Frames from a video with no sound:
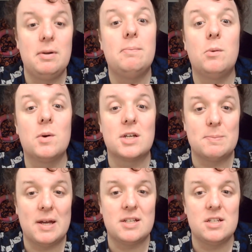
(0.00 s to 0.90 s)
People were
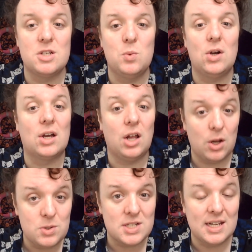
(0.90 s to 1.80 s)
expected to work
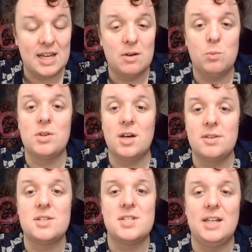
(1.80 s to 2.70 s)
closely with
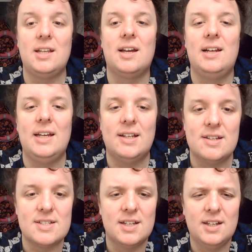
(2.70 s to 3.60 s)
other senior
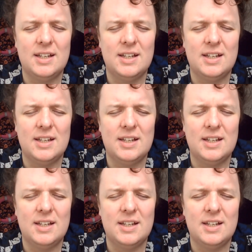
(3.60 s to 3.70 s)
leaders,